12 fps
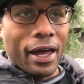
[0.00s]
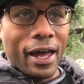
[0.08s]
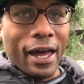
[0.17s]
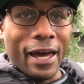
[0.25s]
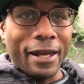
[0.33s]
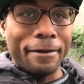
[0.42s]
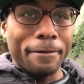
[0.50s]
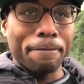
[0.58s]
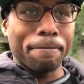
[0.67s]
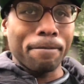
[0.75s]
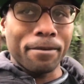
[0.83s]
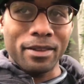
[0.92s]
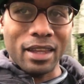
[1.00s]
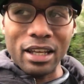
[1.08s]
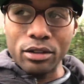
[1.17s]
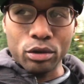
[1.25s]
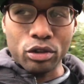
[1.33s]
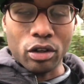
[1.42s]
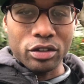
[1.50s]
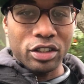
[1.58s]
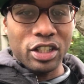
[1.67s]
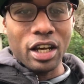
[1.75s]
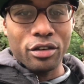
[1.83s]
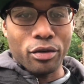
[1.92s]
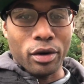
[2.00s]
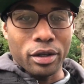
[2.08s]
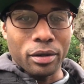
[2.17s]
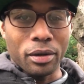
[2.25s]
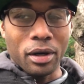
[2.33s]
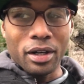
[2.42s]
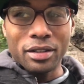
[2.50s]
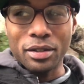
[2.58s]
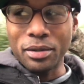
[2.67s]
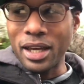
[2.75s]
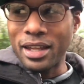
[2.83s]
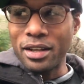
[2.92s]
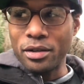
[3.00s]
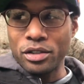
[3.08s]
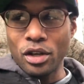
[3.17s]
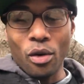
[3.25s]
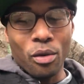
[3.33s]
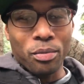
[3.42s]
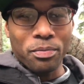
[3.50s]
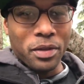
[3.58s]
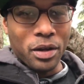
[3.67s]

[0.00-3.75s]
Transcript: and things will start to change for you. So yeah, there's no,